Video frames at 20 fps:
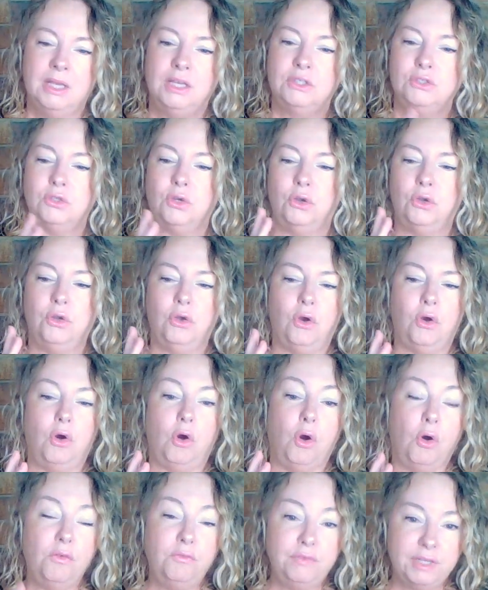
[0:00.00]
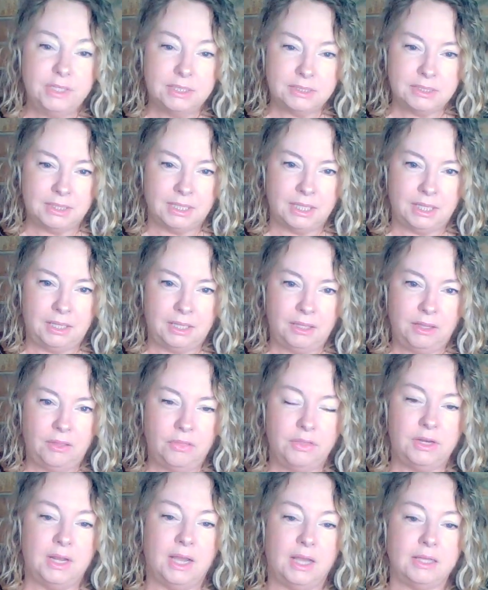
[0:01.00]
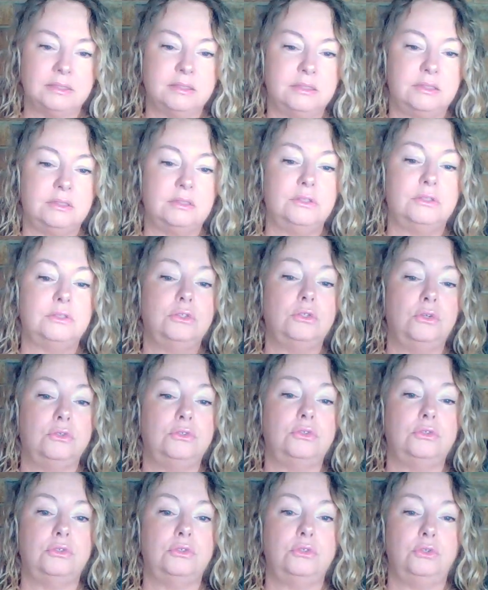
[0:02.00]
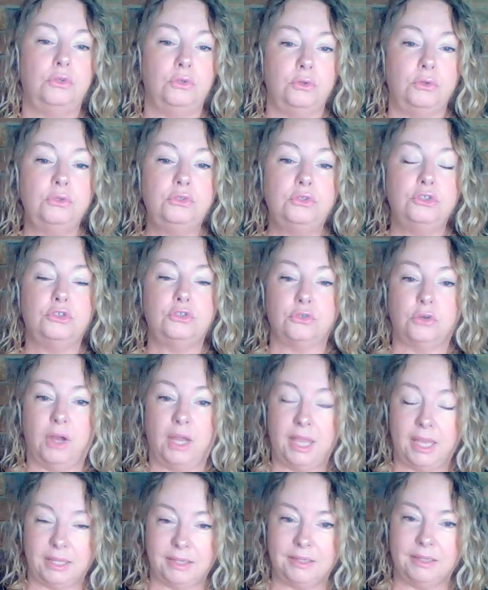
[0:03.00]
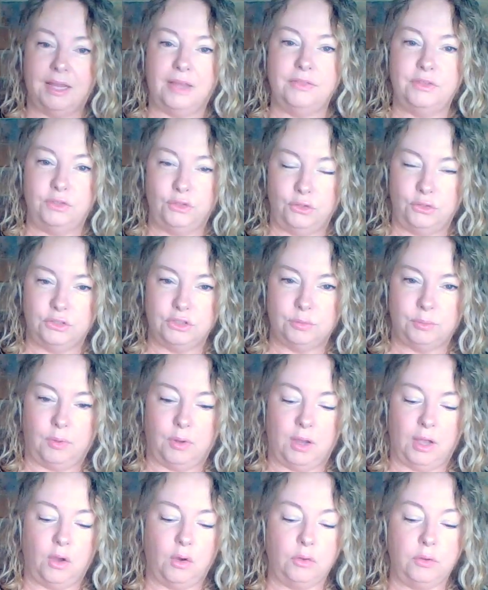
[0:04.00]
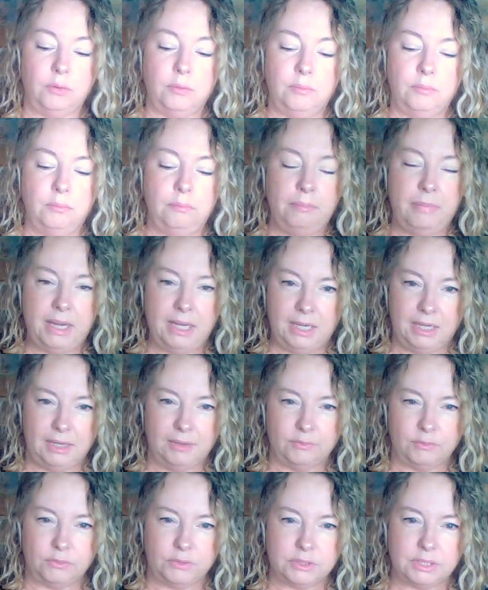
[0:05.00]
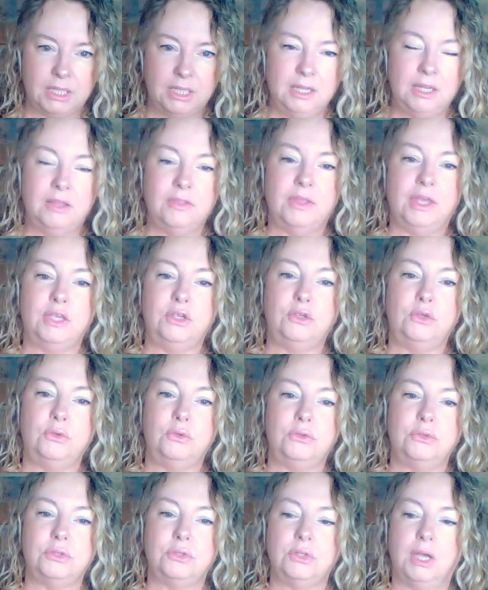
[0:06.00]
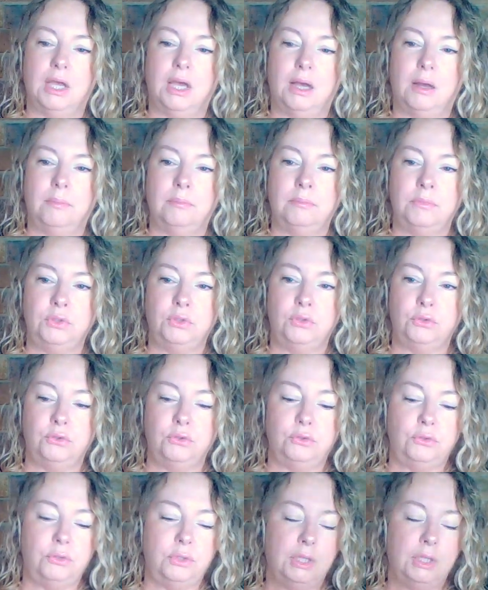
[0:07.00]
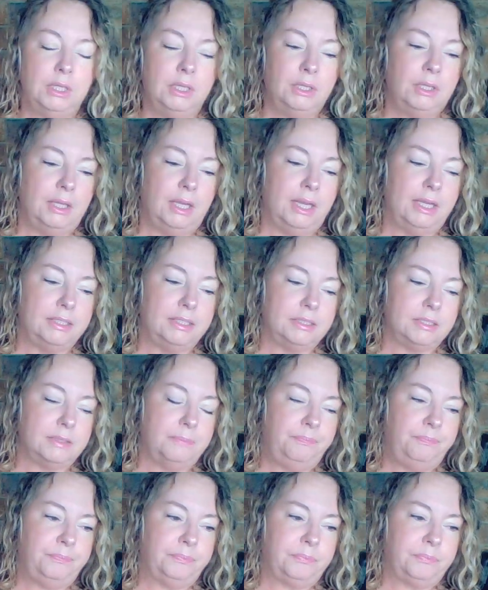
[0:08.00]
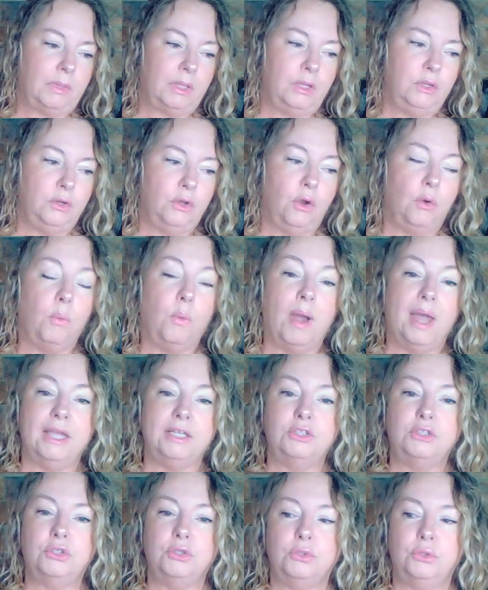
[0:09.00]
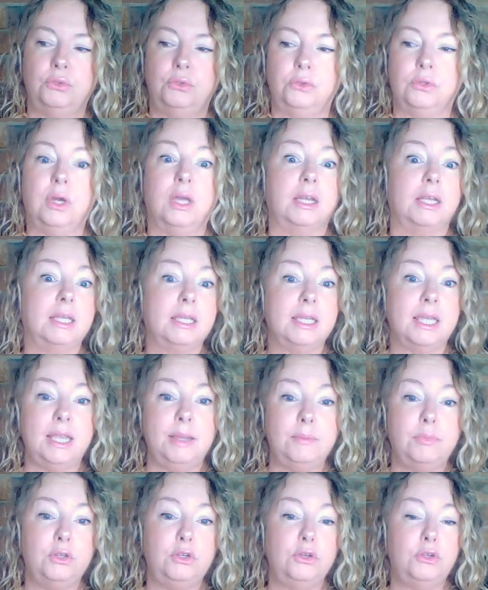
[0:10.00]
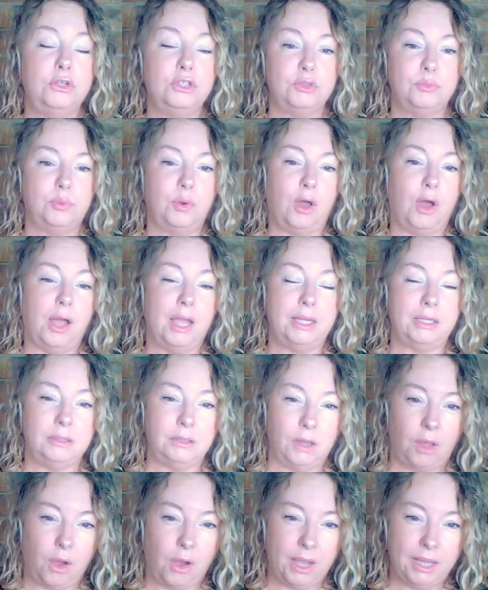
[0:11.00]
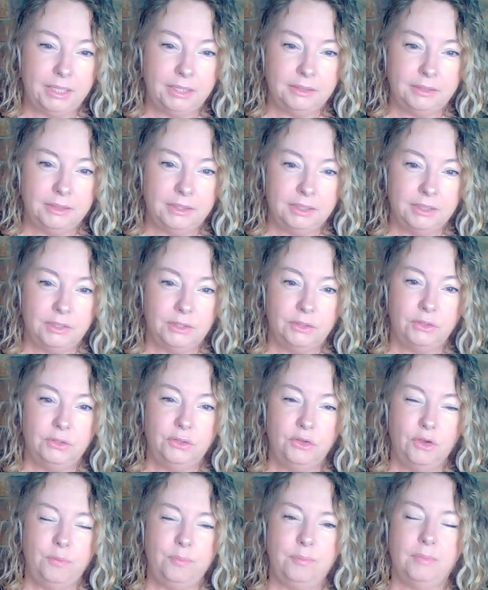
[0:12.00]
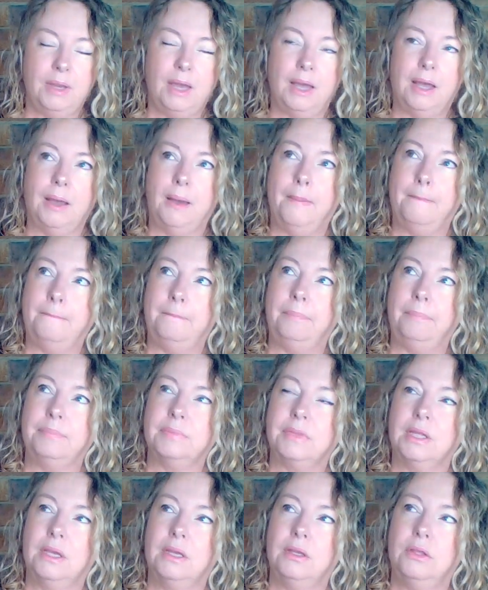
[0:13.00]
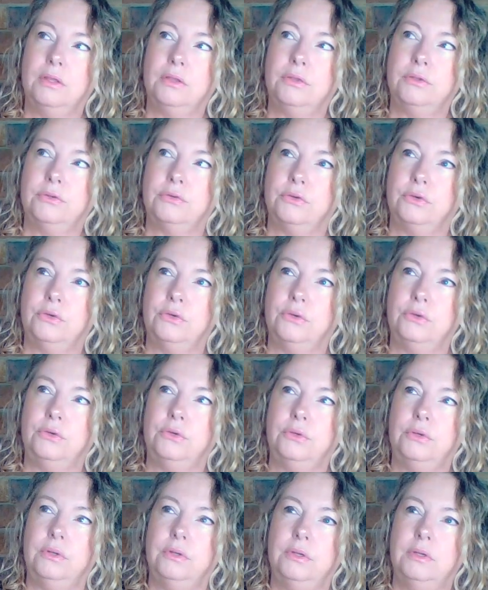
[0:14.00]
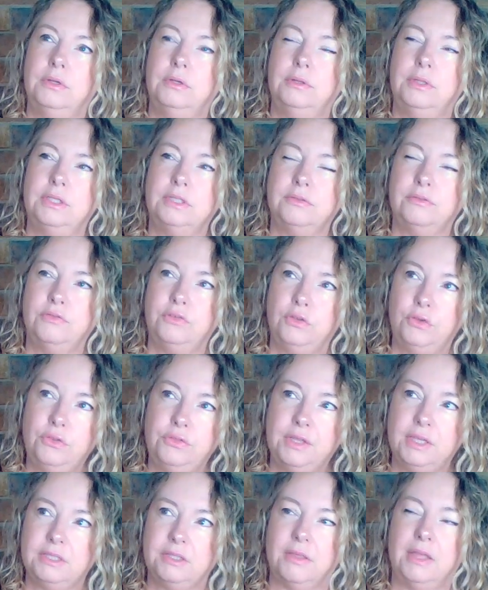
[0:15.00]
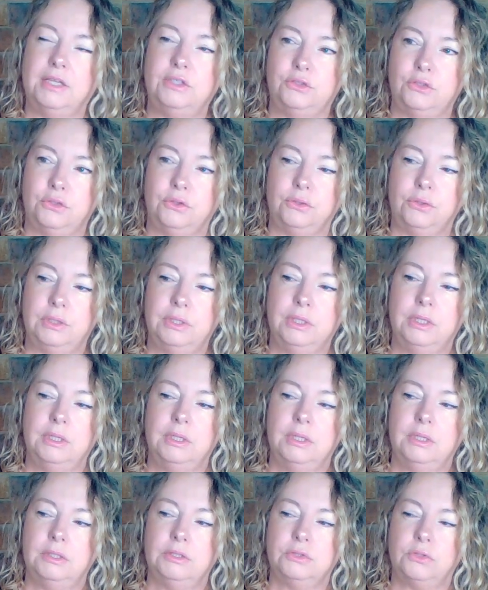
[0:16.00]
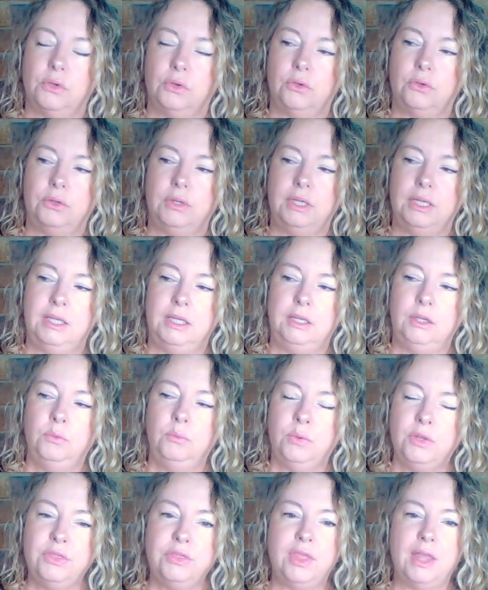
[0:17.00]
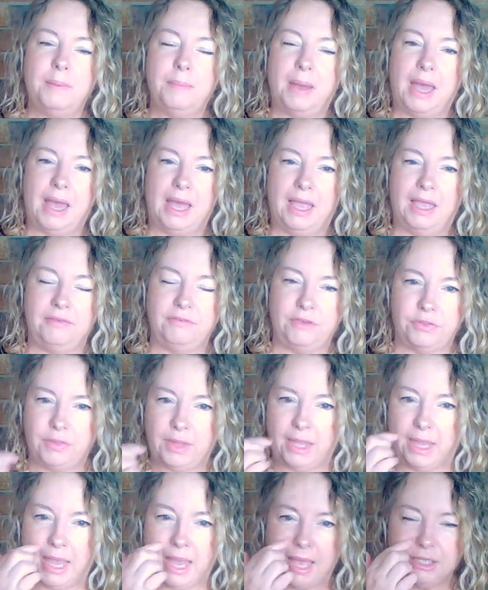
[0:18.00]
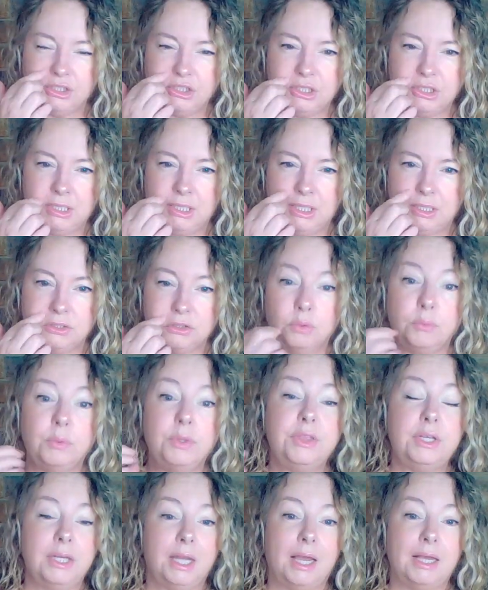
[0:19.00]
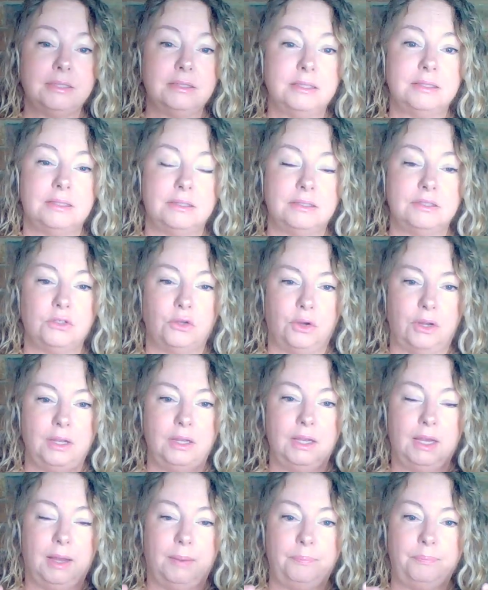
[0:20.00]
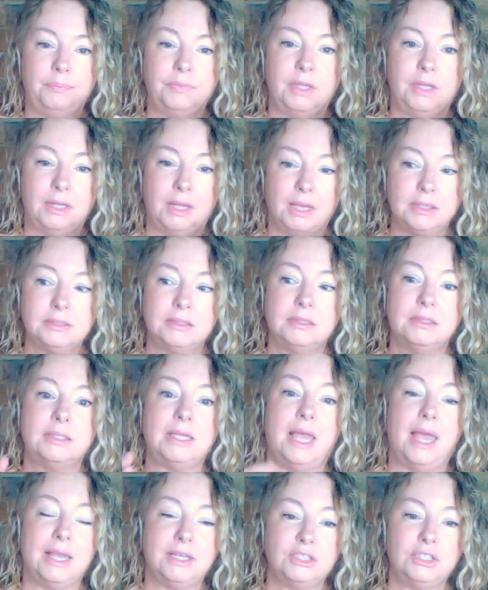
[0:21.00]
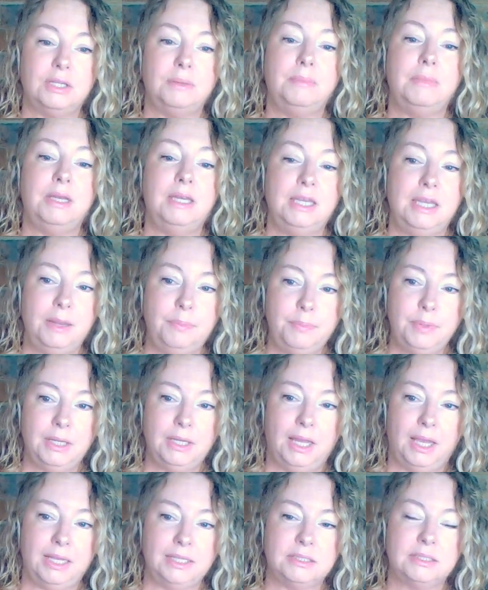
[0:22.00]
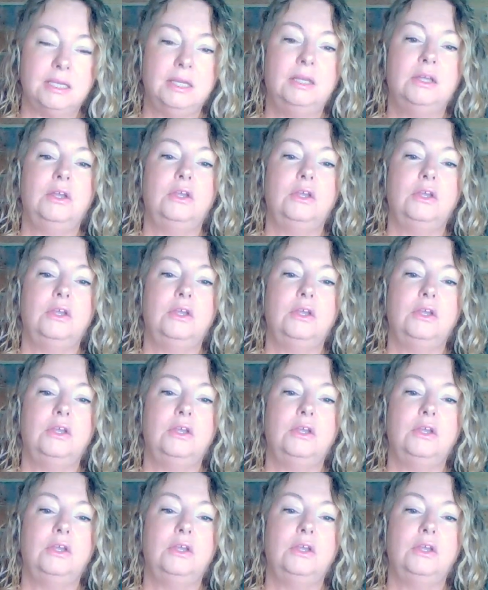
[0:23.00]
So obviously, the narcissist uses you to triangulate the new supply on many levels. They use um, you as you know a way to kind of keep the new supply in line. You know, um, through there's a few things that they do. So with their behavior, they actually, so with the narcissist, sorry, um, the narcissist actually manipulates